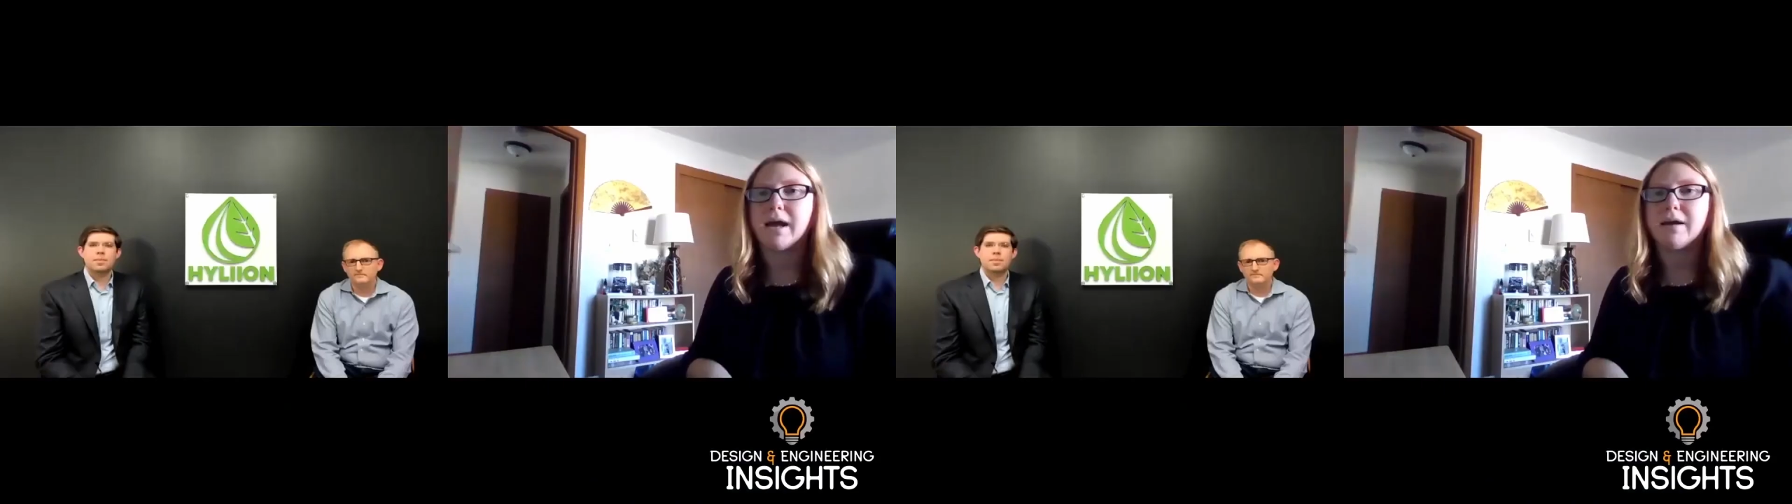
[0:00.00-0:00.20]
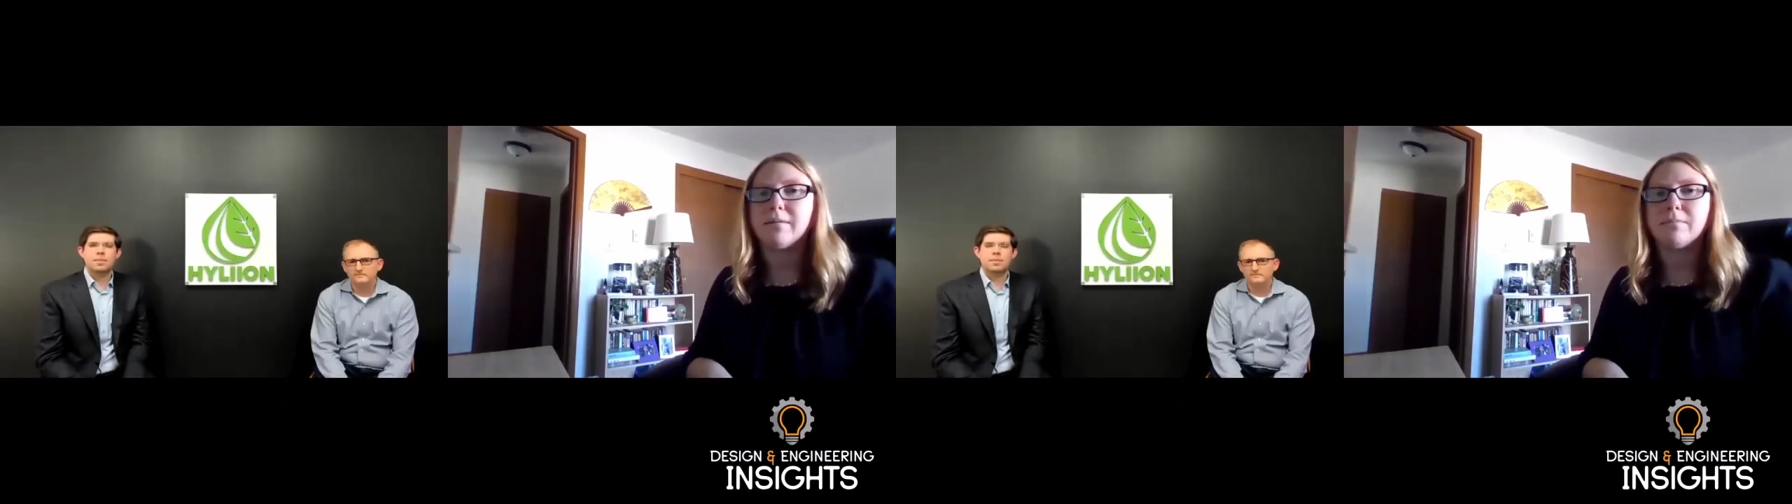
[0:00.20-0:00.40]

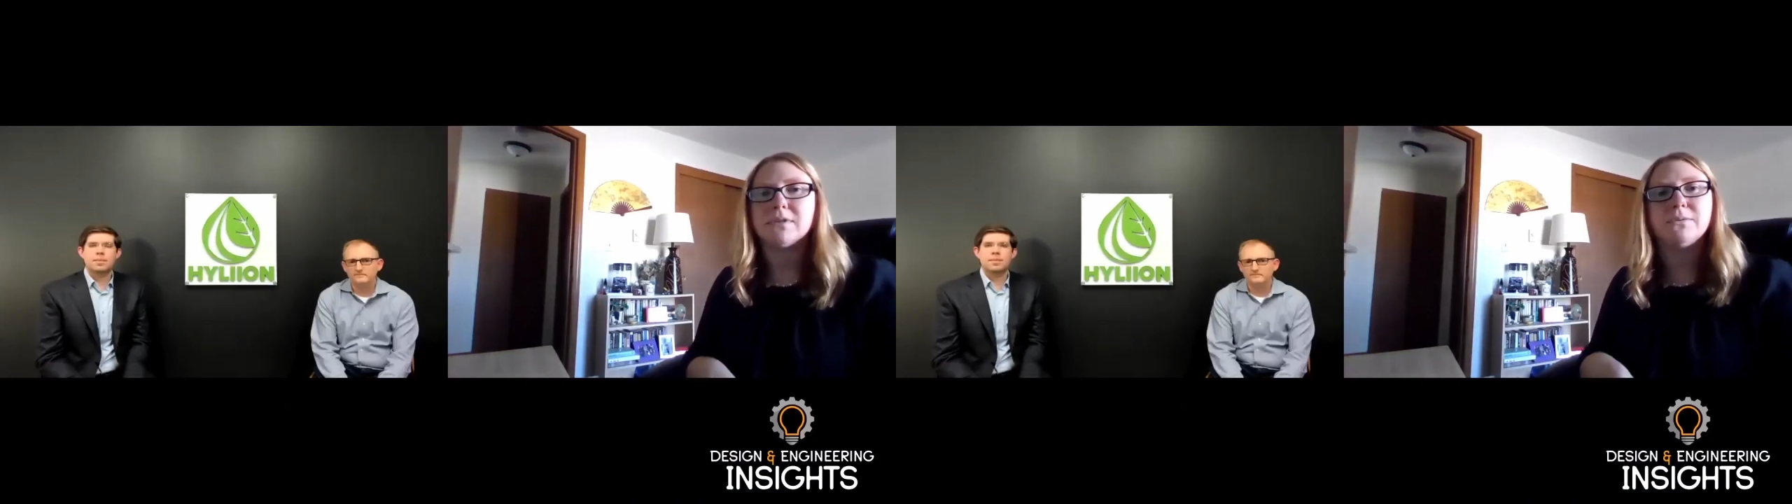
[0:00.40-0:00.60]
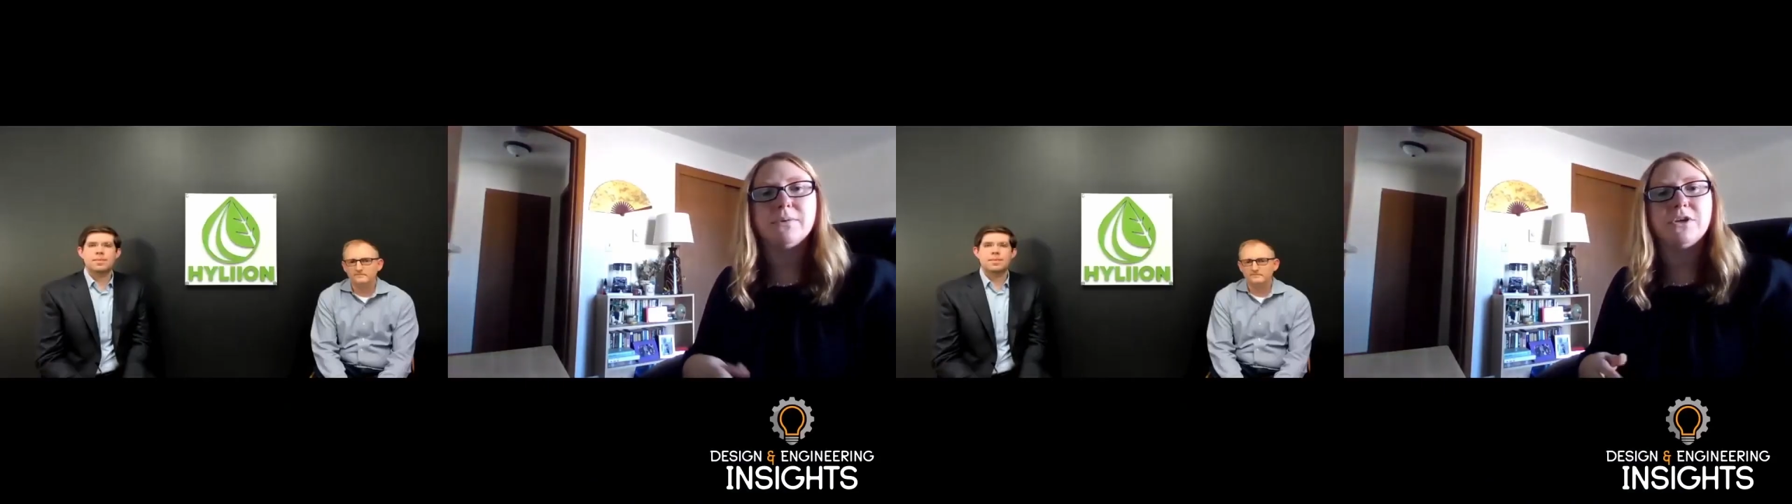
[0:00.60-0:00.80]
I'm
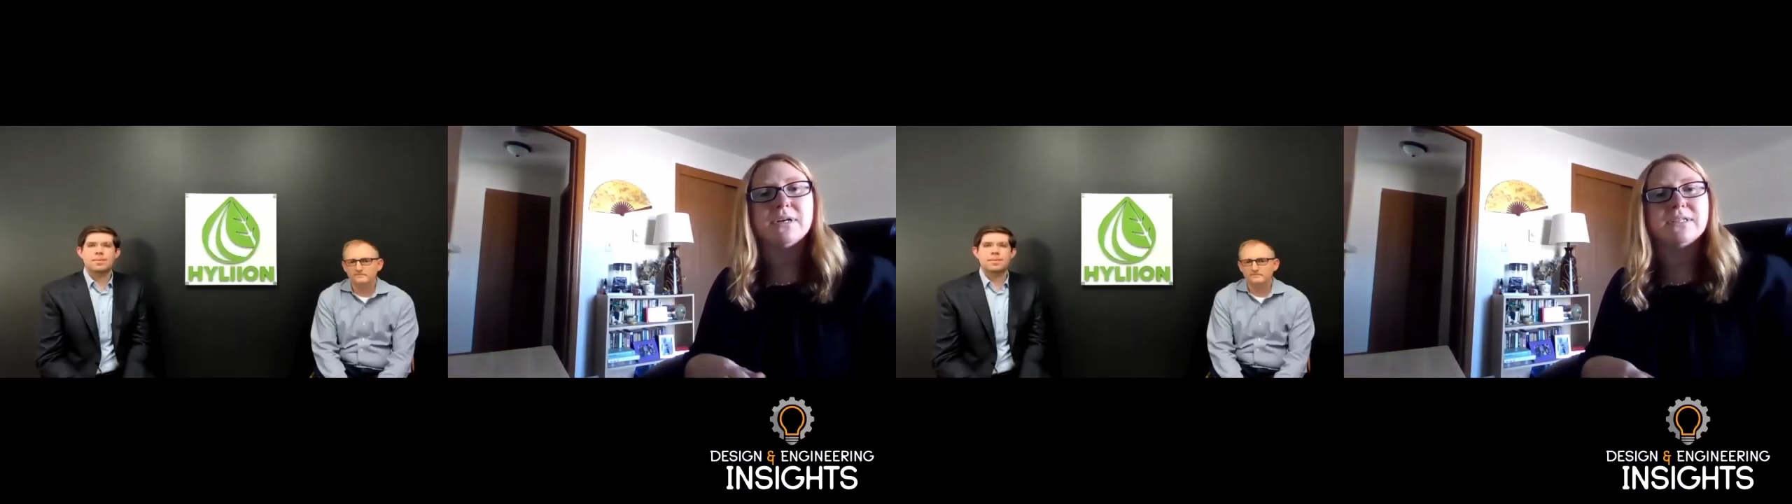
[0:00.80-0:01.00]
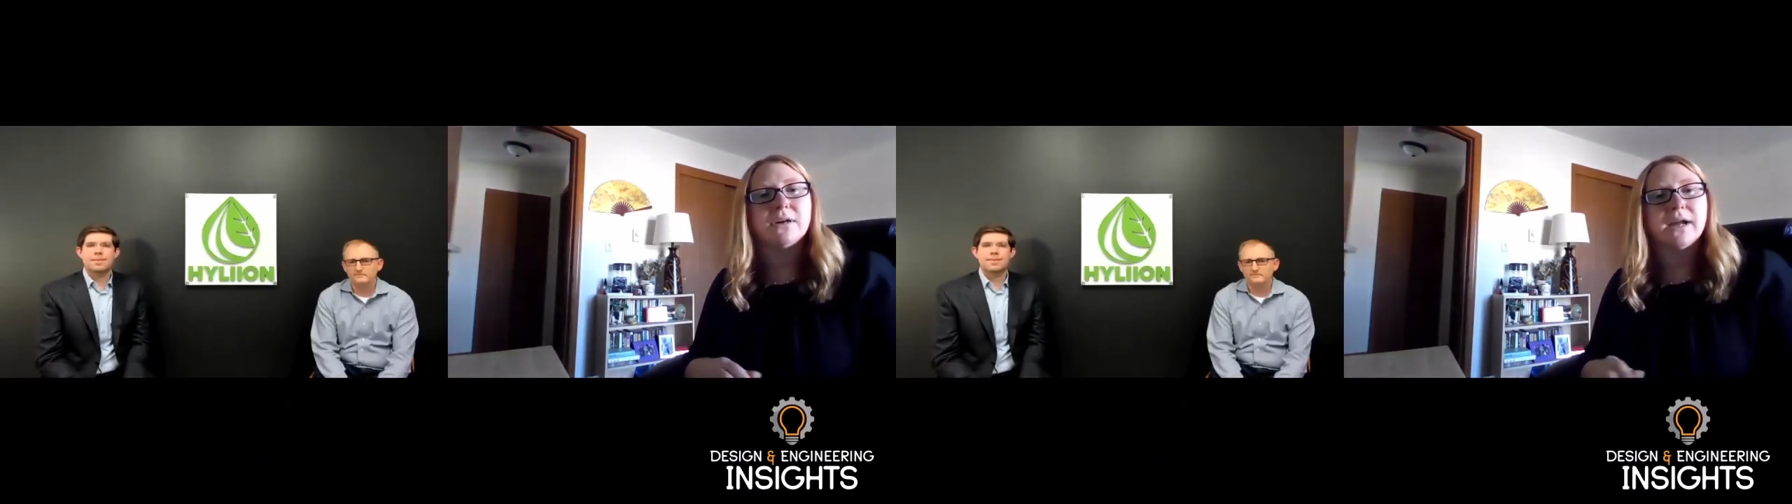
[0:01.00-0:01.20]
assuming you
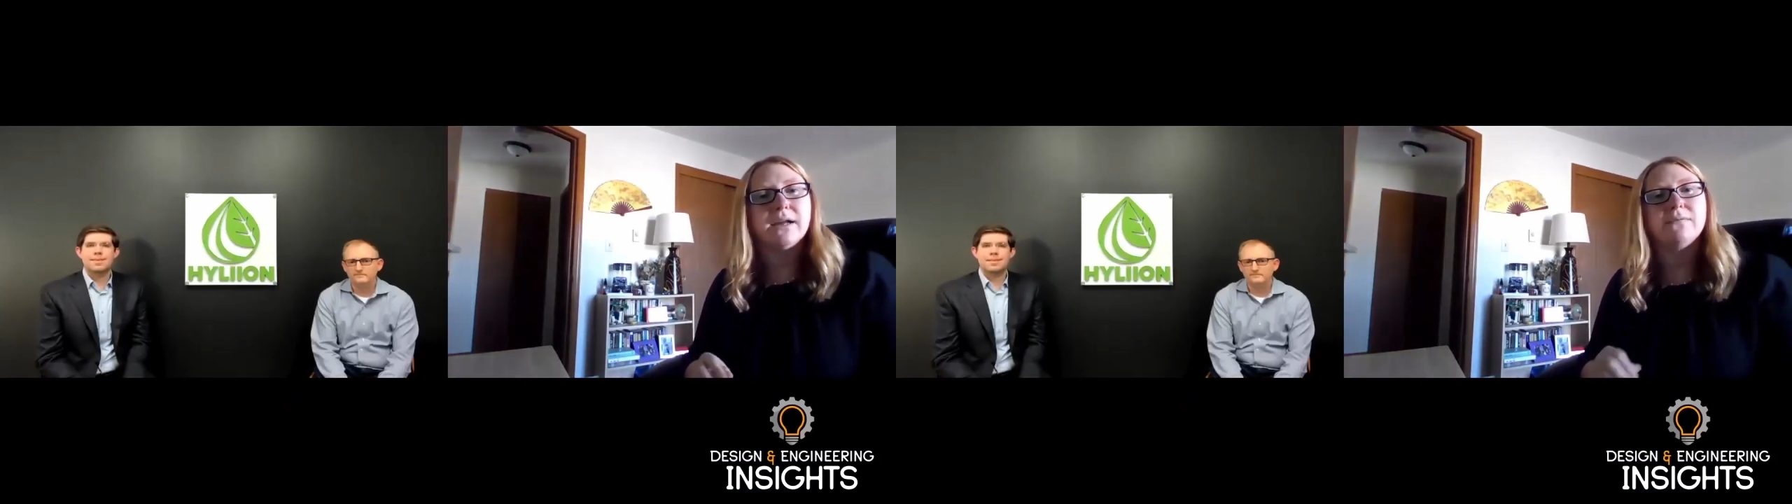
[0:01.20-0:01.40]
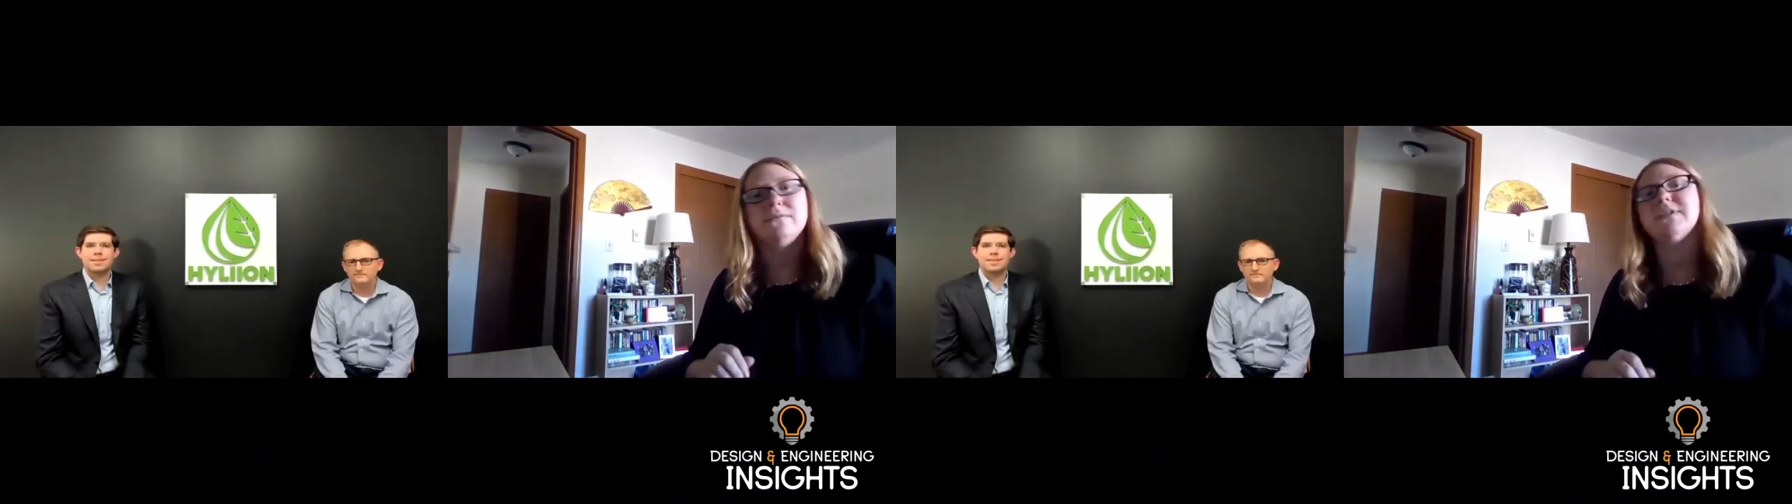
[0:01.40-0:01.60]
guys are
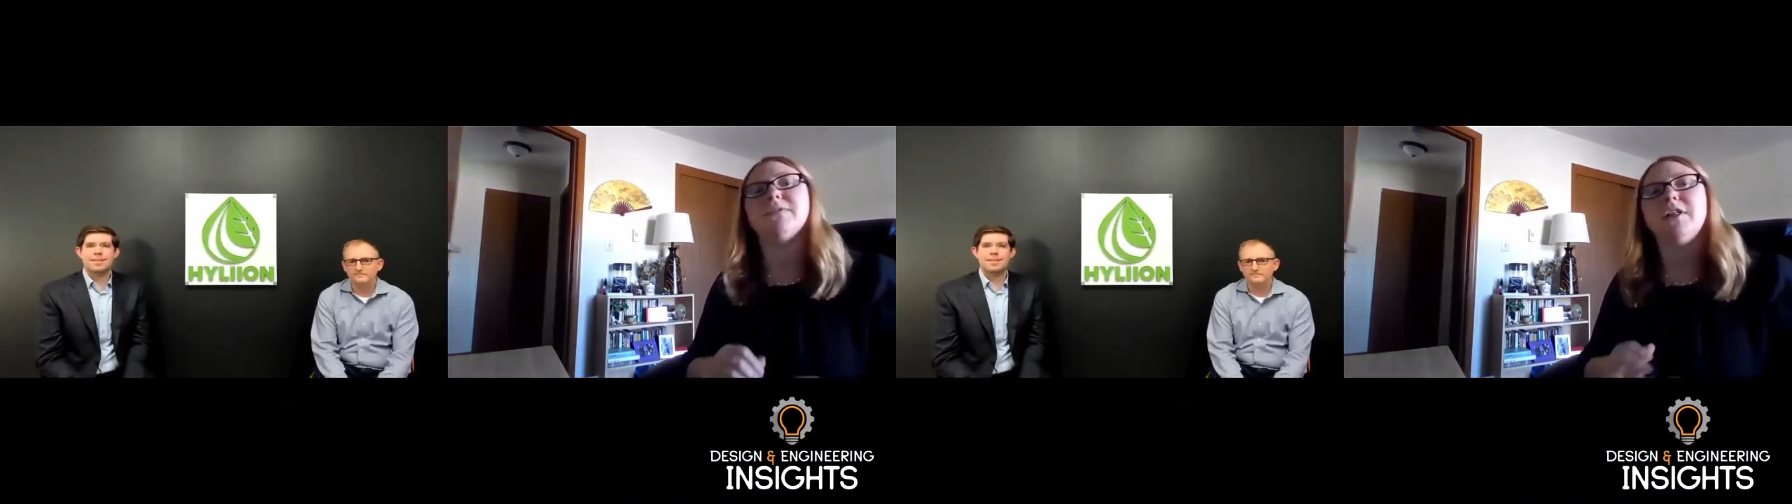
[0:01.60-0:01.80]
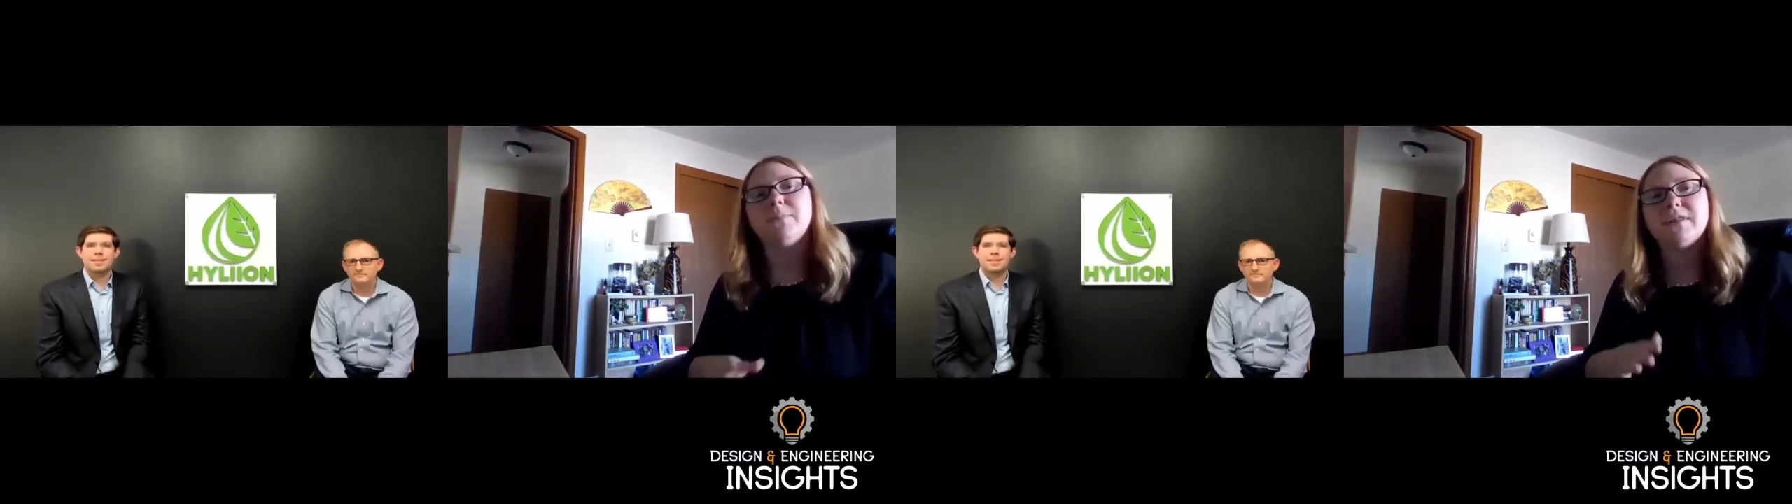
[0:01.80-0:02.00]
kind of
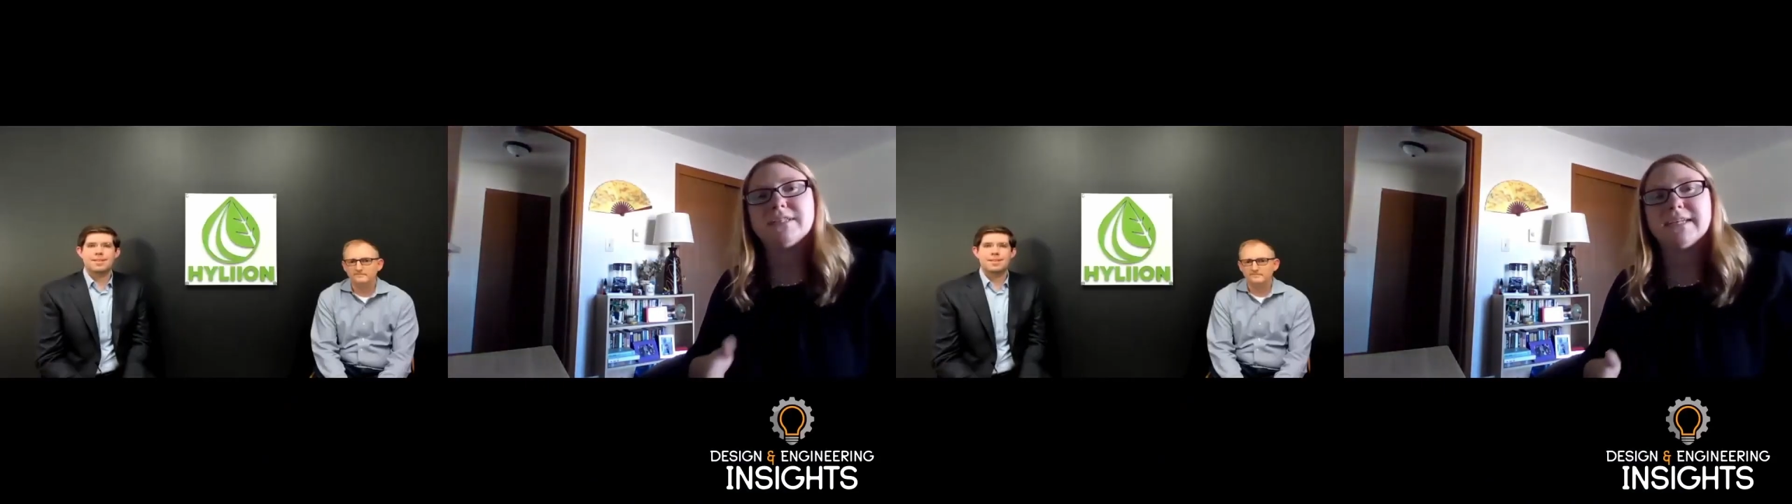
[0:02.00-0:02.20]
developing the